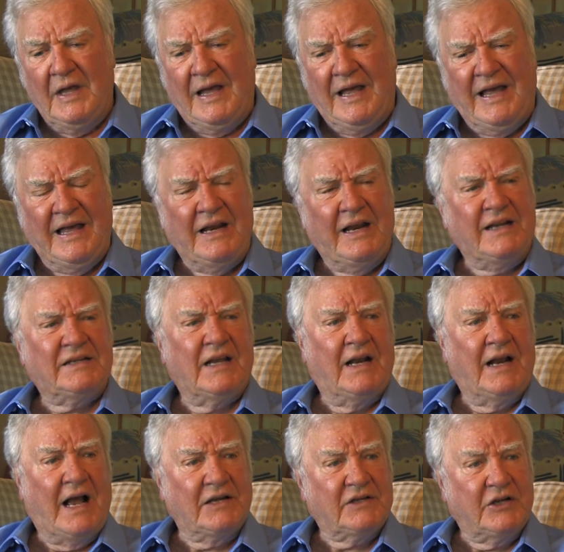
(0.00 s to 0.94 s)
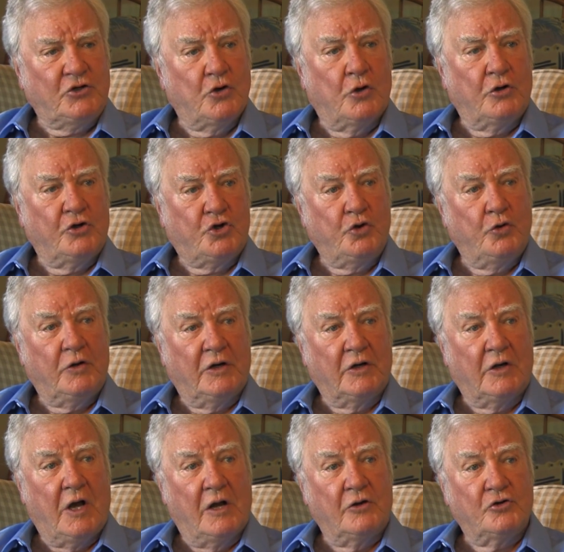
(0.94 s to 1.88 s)
And I said, "You're going to shoot it in
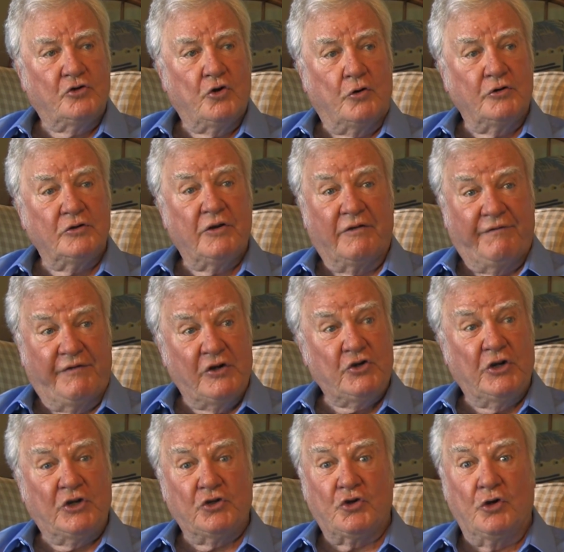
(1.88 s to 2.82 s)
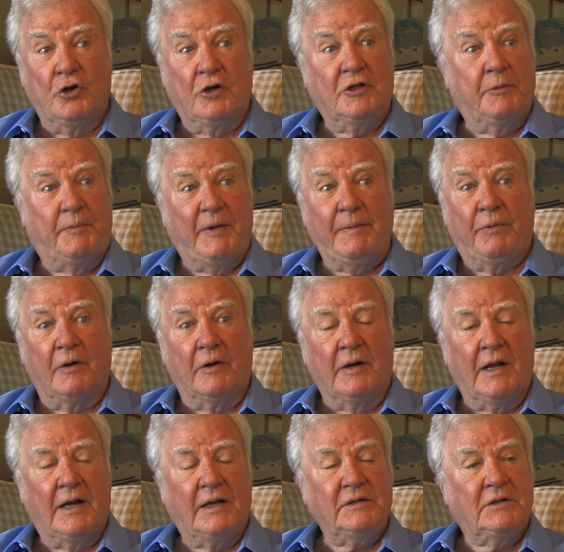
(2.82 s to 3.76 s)
Conyers, Georgia? The fishing's good. The people are
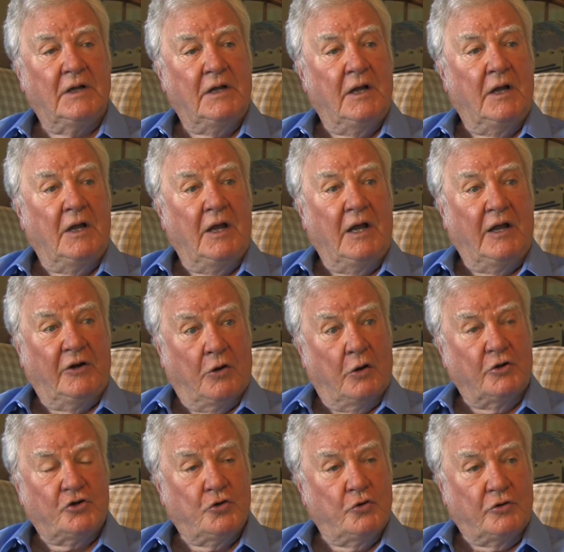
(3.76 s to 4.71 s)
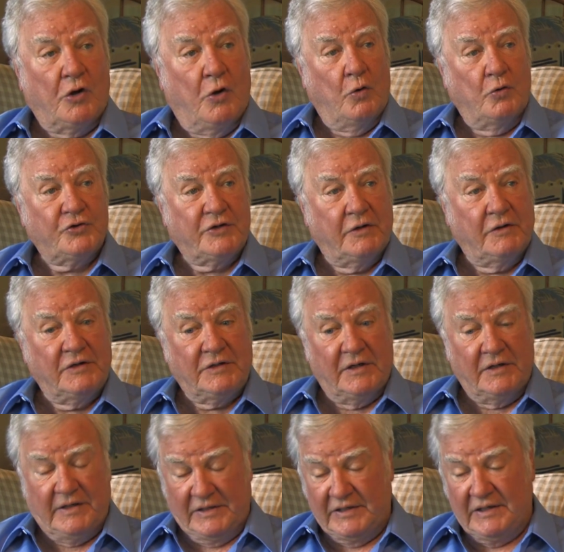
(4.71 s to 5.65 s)
nice. And they're going to shoot the series in?"
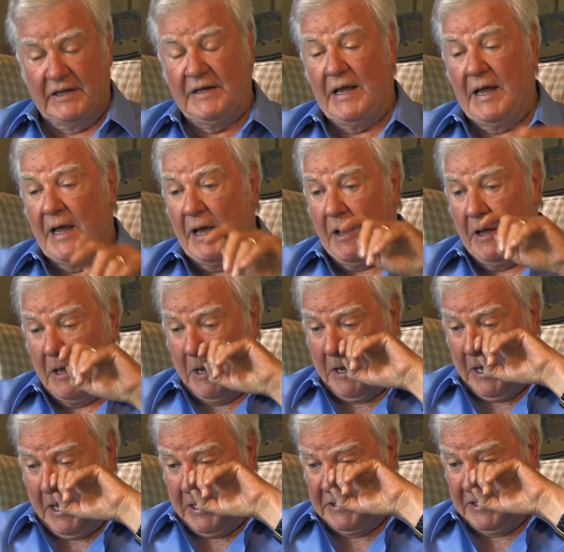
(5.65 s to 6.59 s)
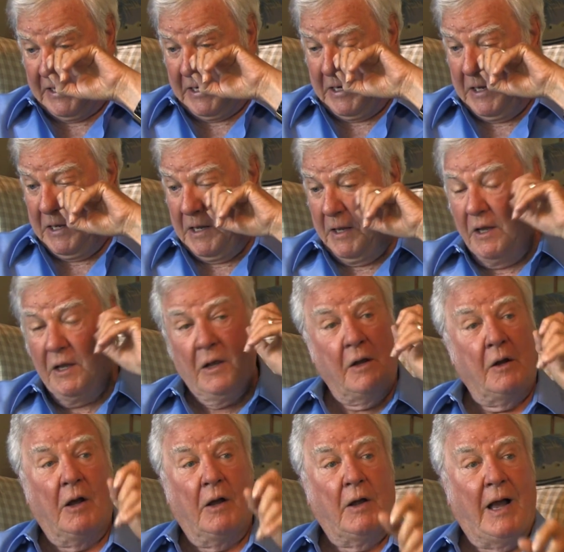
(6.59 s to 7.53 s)
And they said, "Yeah." I said,
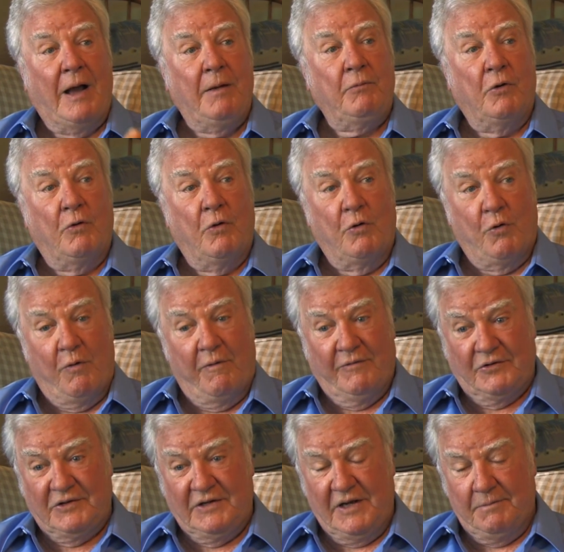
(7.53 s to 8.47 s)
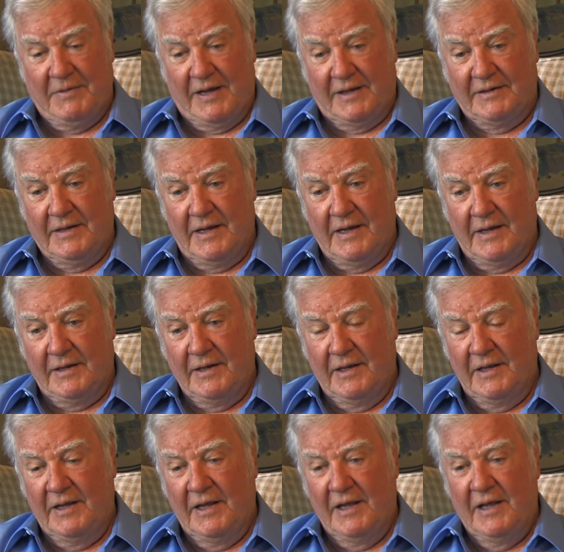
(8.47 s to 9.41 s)
"I'm going to go over and see about that."
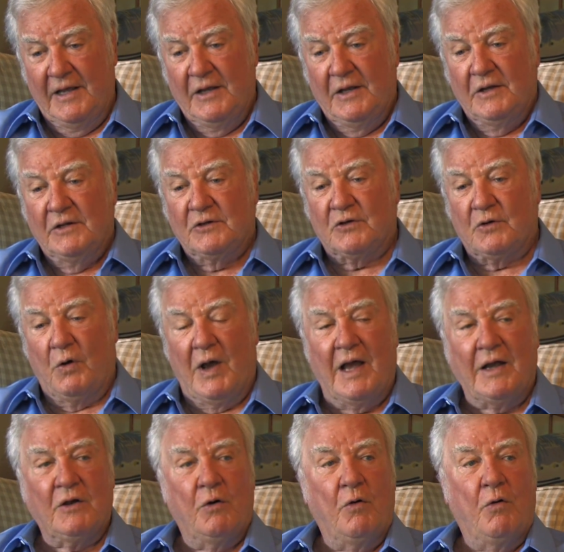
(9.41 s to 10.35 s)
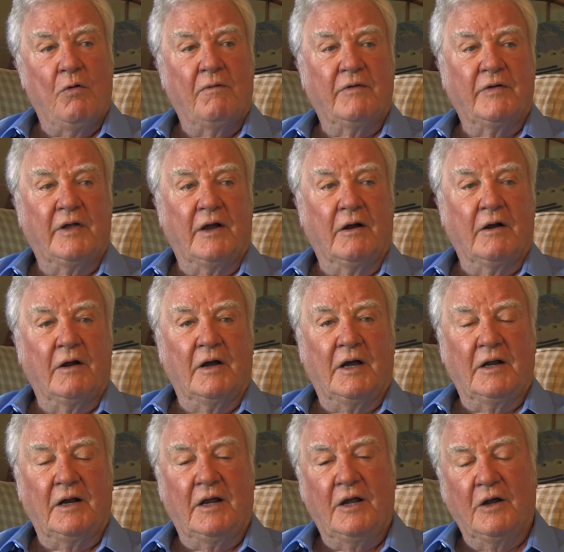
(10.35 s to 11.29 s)
So I go over there,
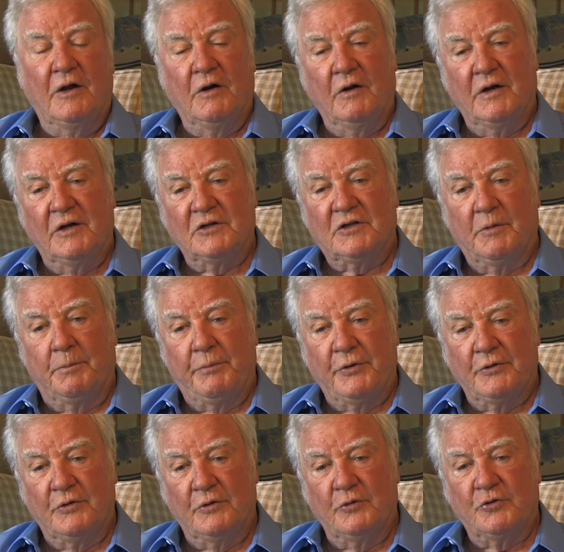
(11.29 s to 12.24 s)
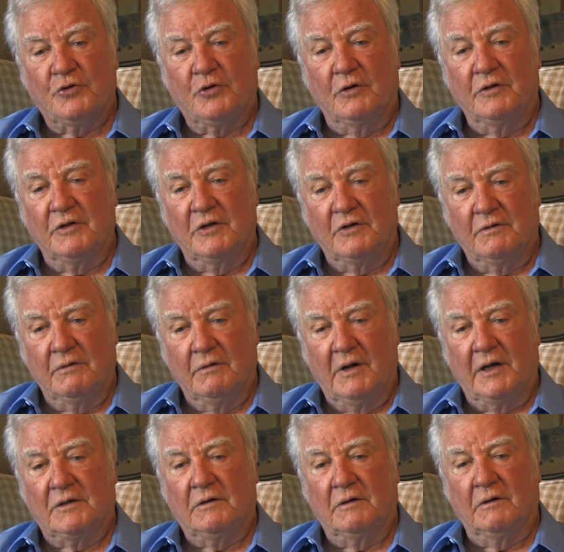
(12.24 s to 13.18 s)
and here is the producer and the
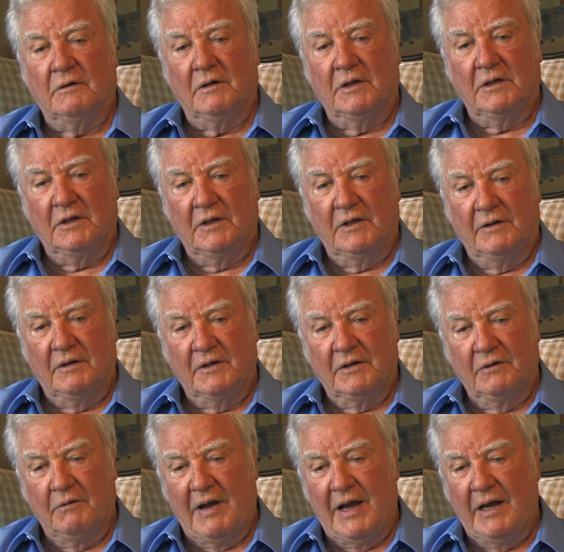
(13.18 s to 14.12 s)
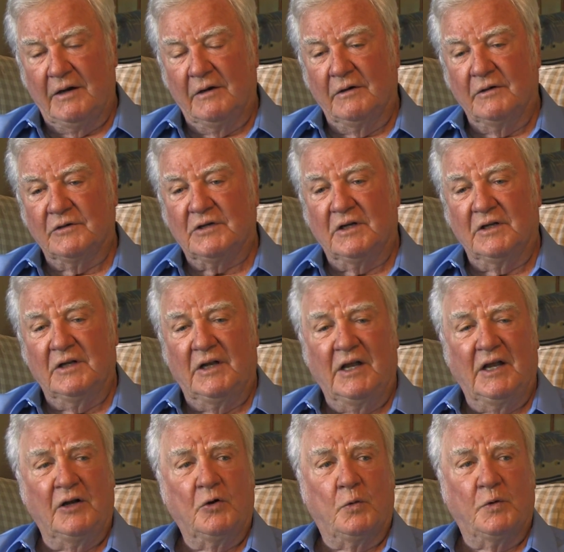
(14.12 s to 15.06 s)
director and the writers and the
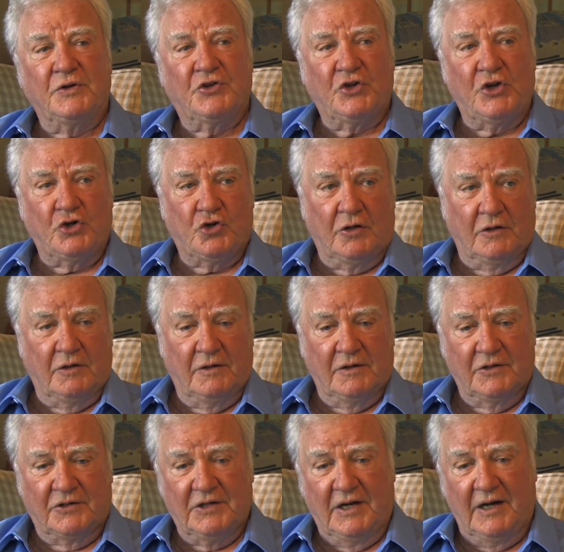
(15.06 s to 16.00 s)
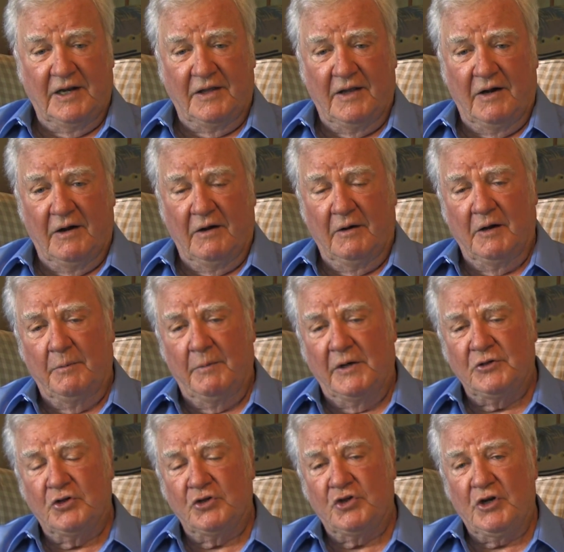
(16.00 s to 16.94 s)
Inquisition. They're sitting there in a
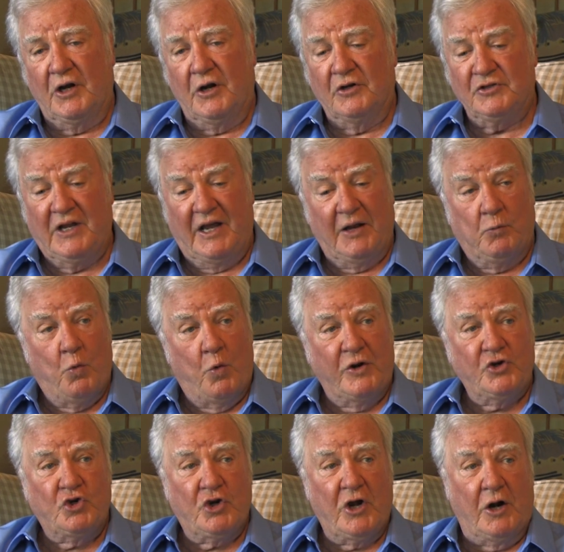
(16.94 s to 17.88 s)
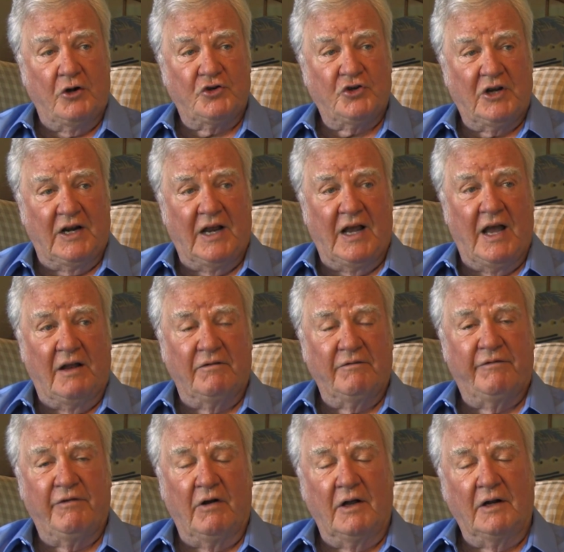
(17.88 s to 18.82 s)
bunch of chairs, and they had one chair sitting out in
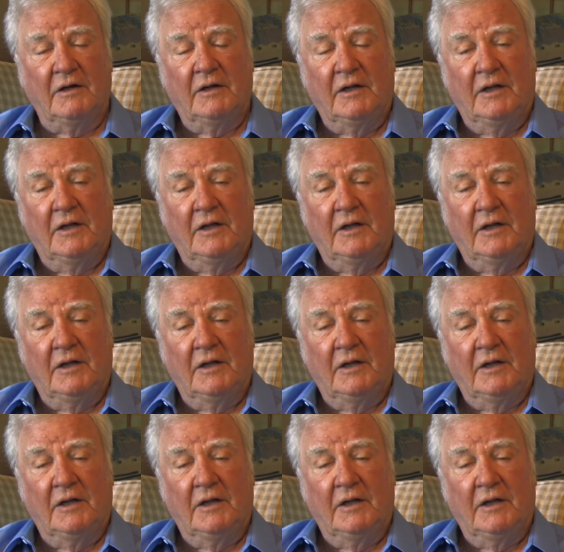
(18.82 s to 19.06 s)
front.